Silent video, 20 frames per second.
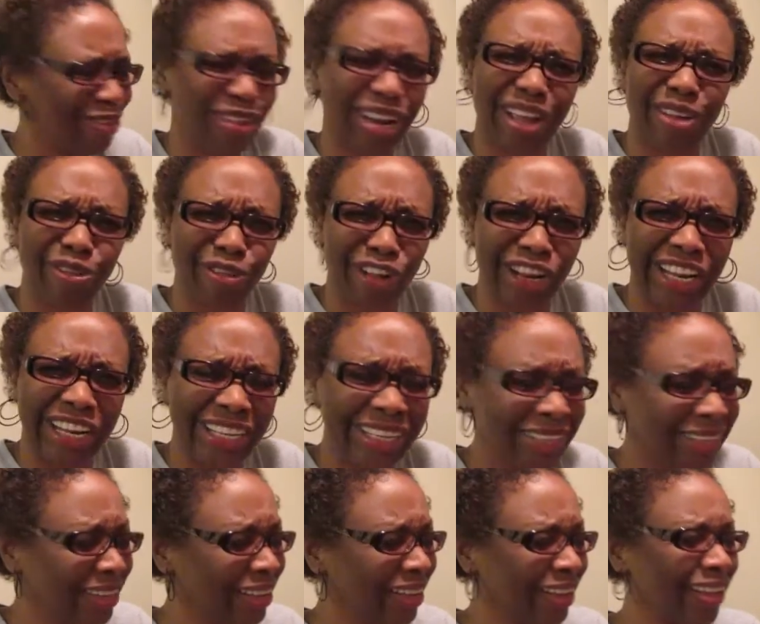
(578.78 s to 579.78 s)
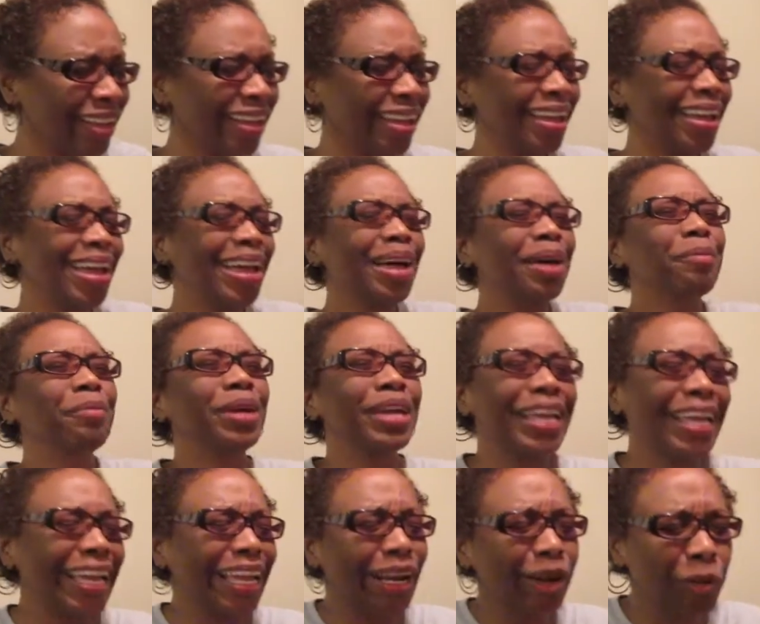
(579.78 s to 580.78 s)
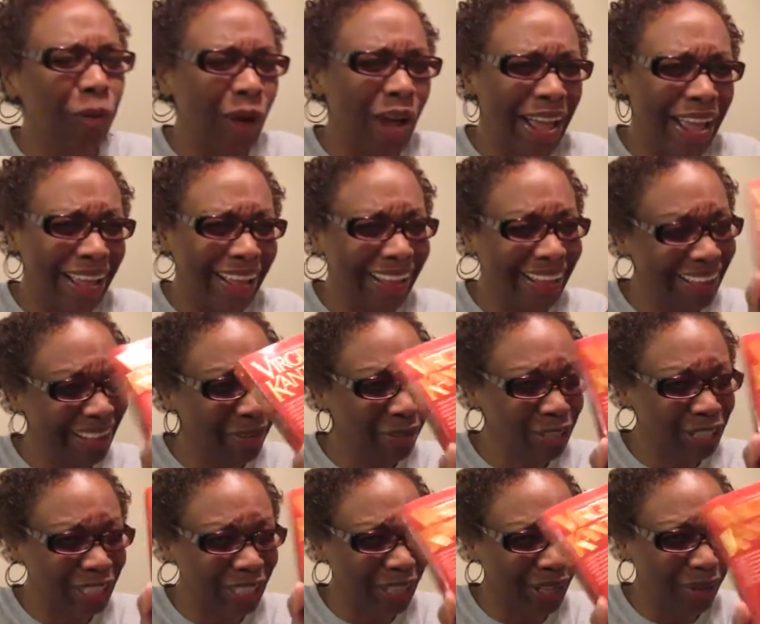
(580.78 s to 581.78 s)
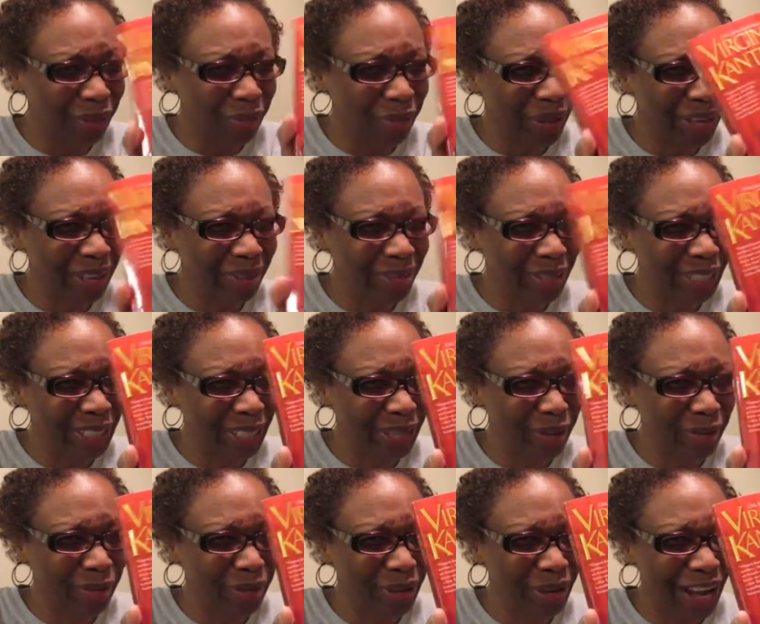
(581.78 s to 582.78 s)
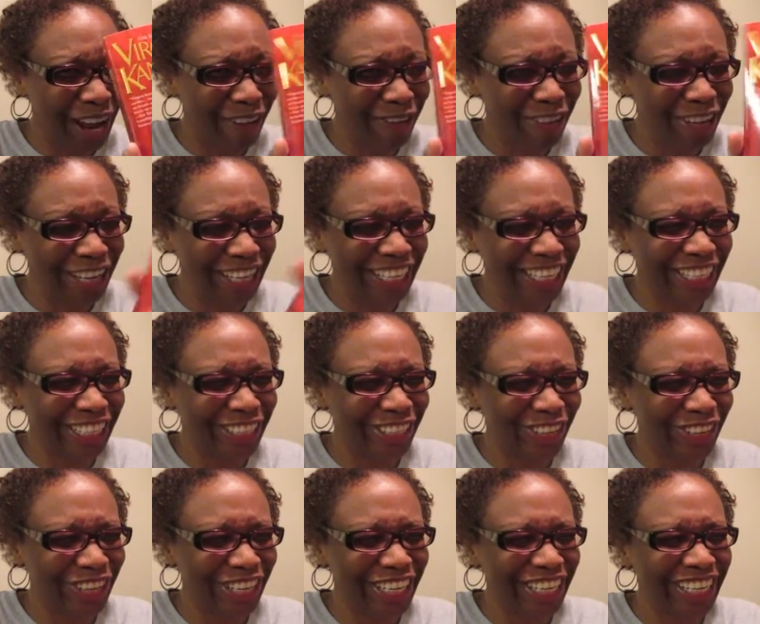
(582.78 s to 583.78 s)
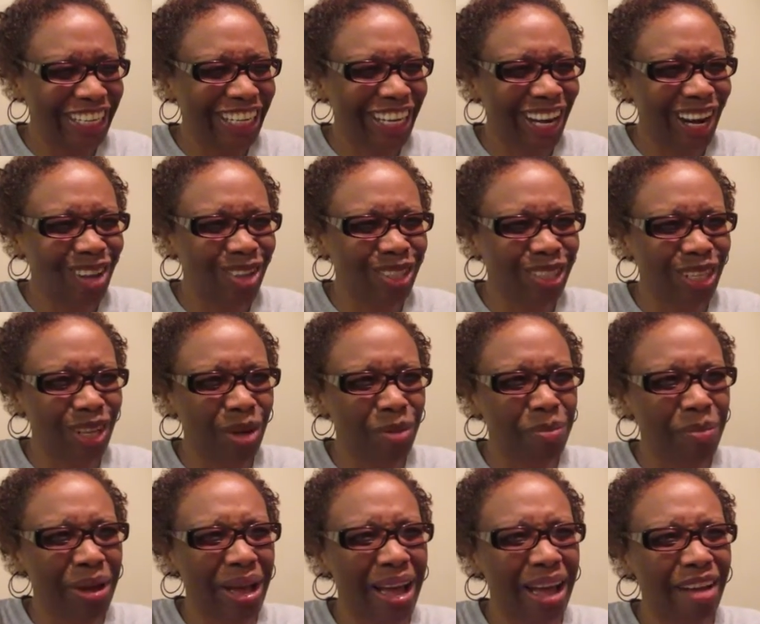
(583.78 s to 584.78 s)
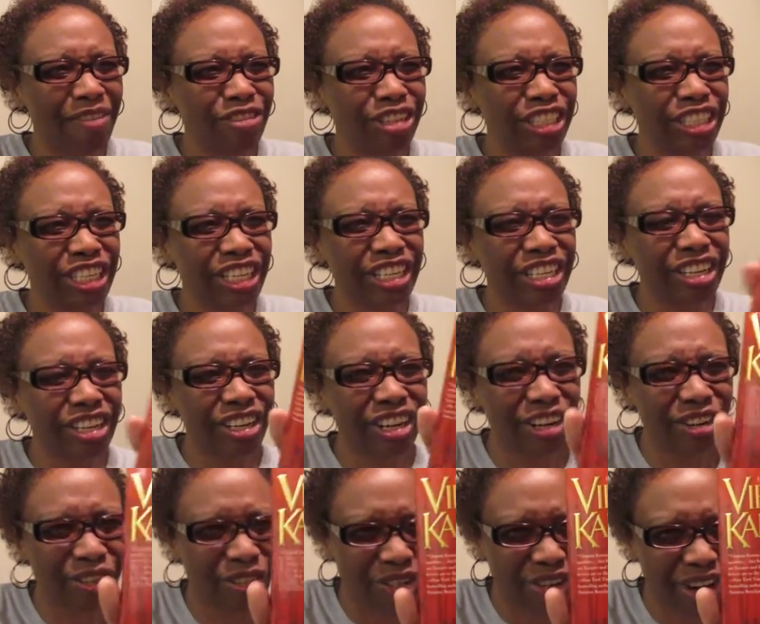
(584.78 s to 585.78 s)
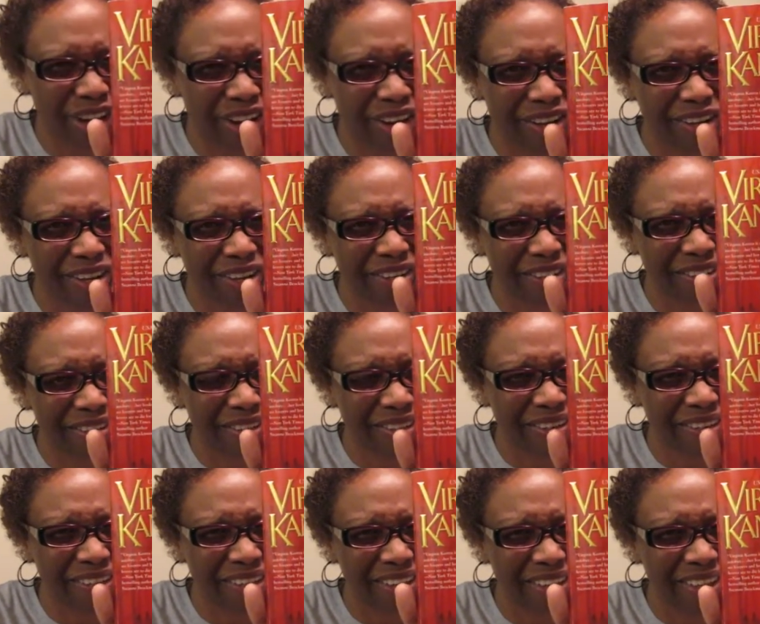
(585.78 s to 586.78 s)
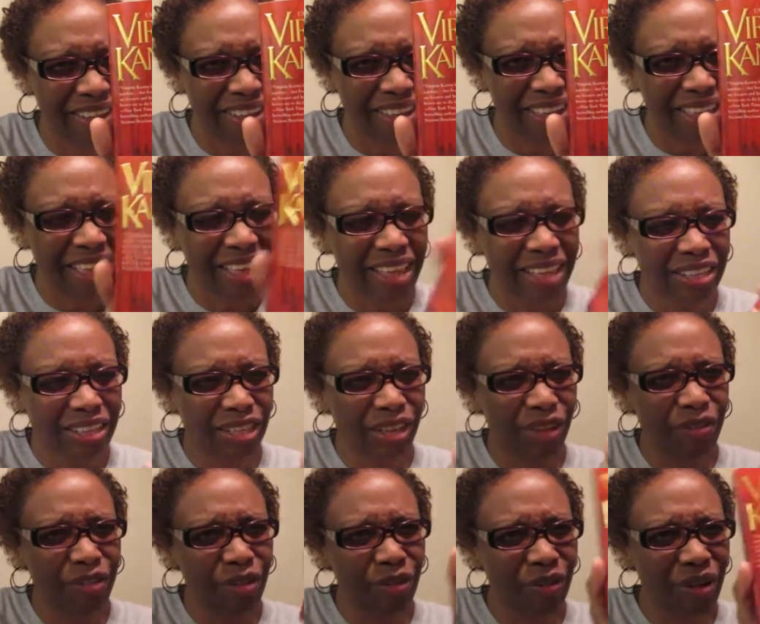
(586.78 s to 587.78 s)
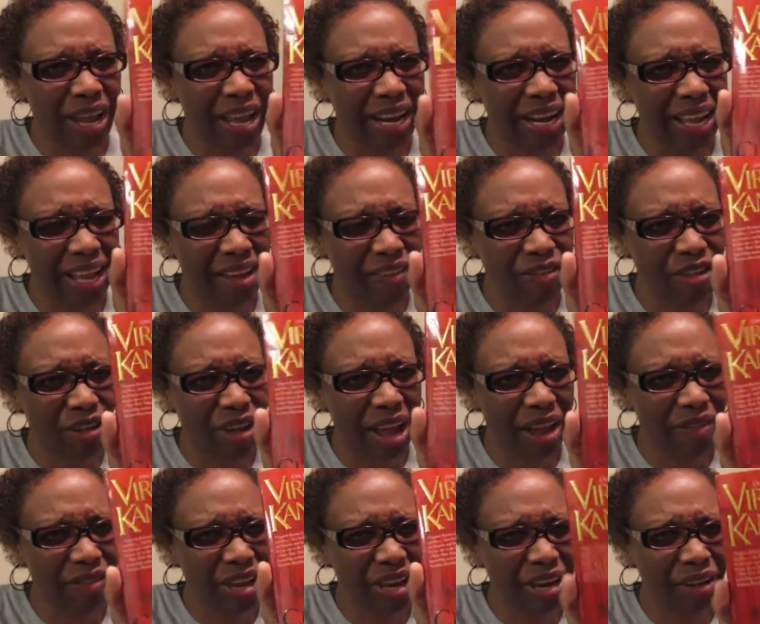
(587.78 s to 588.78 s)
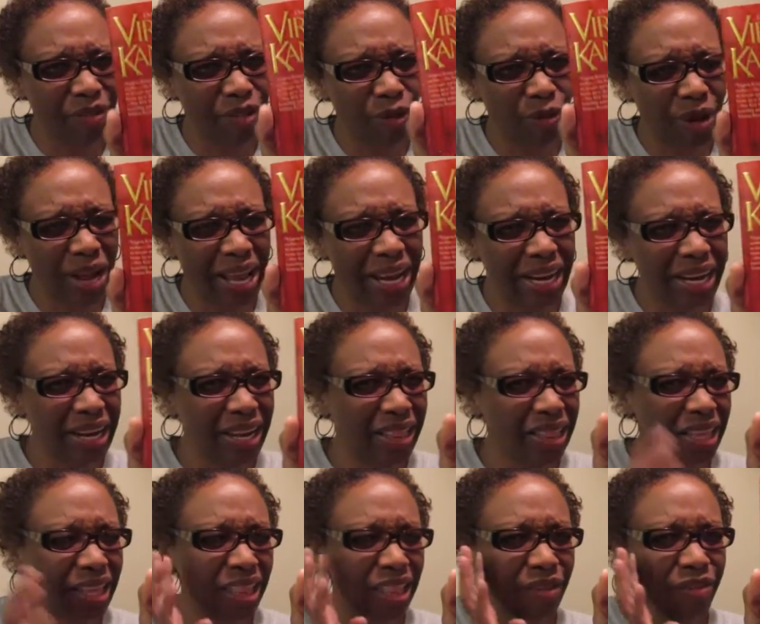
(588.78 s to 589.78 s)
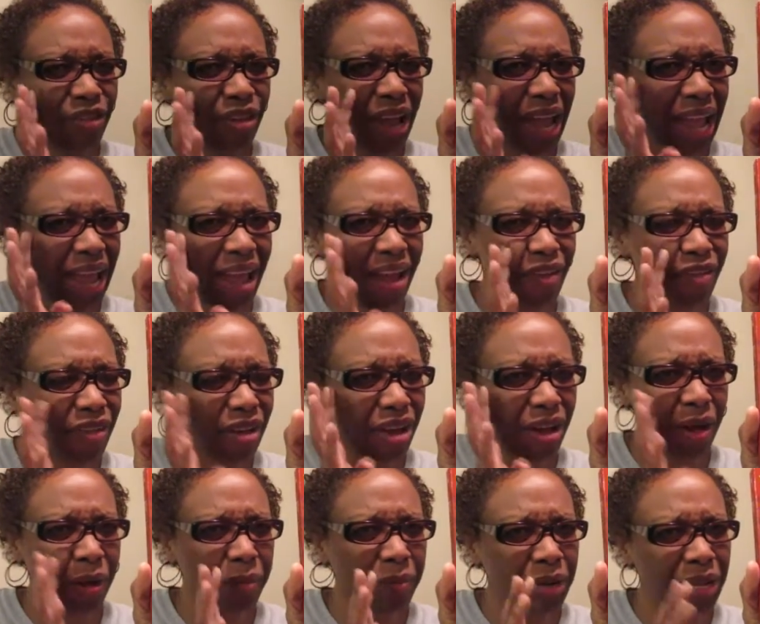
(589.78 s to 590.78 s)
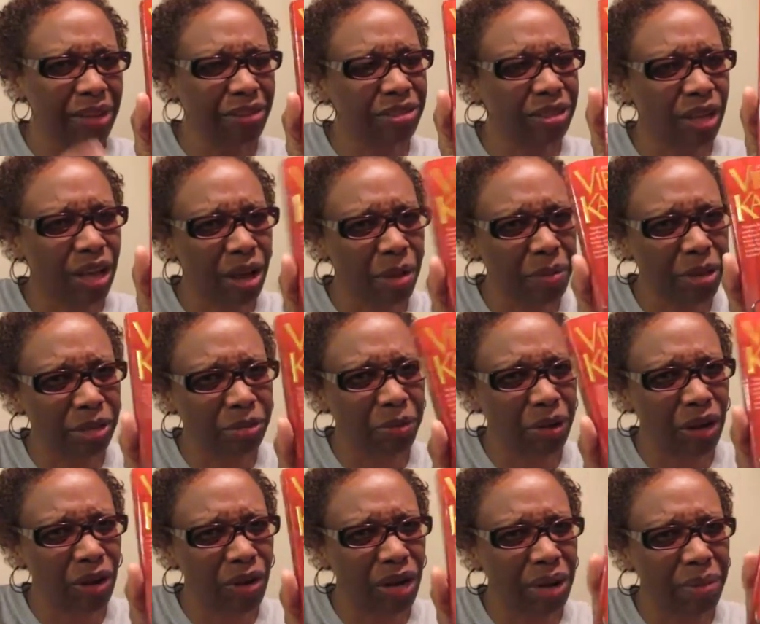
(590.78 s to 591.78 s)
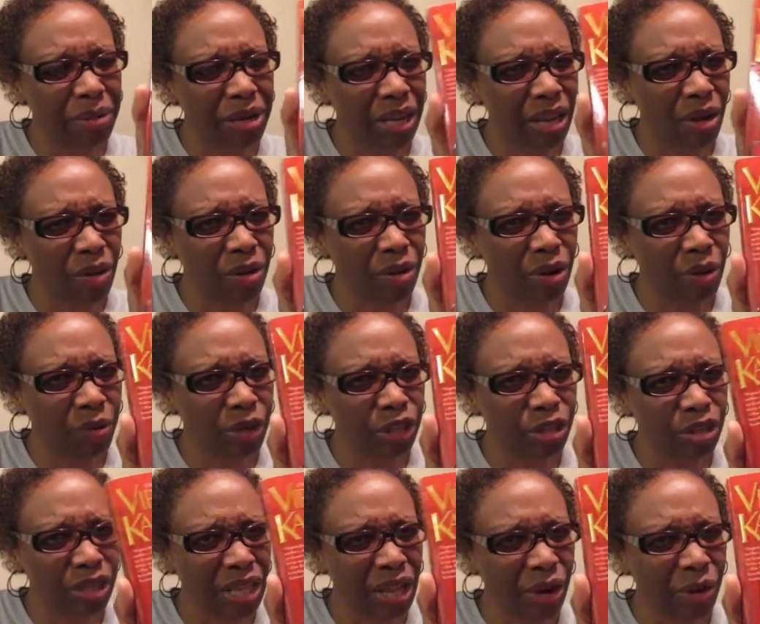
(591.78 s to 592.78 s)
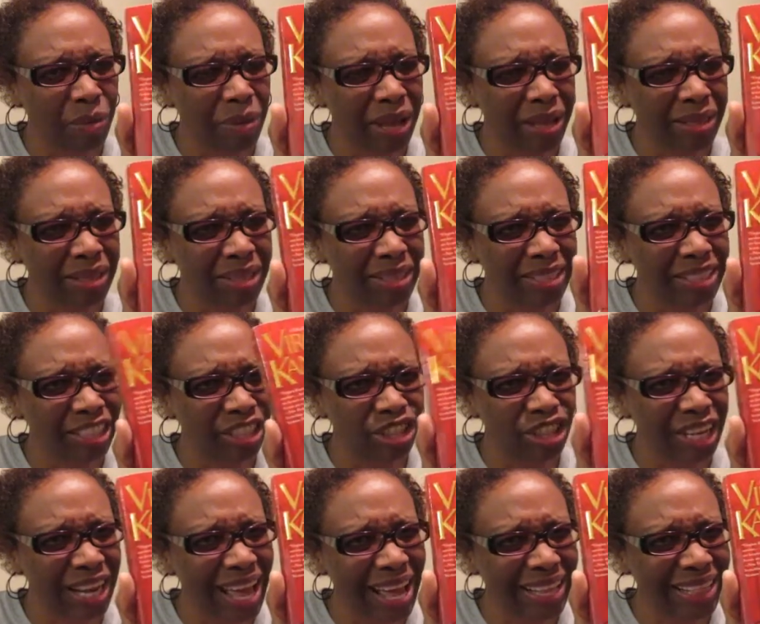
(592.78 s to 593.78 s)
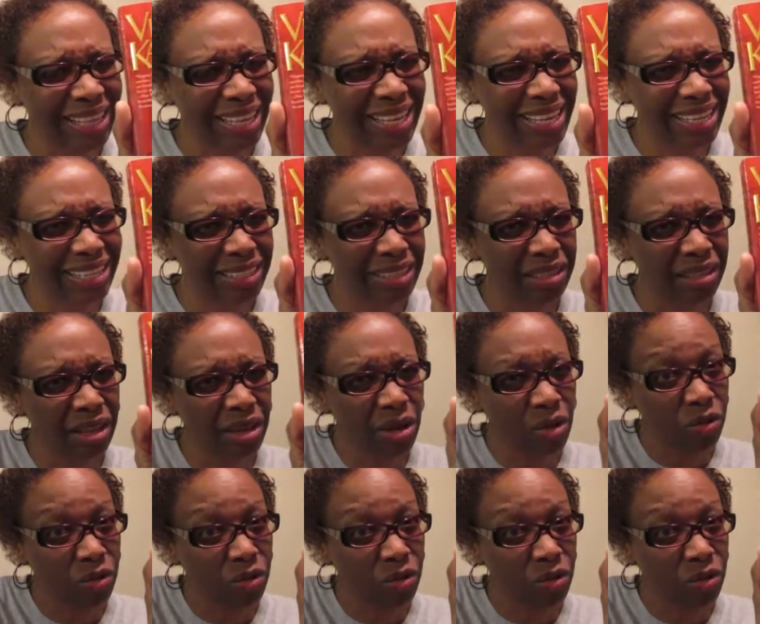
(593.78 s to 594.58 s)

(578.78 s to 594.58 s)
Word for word: I'm like, really? But anyway, it was a good it was a good book. I really enjoyed it. Close Up by Virginia Contrail. So if you read it, have you have any of you read any of these? If you have, um, leave some comments below and let me know, know what you thought about these. Did you like these?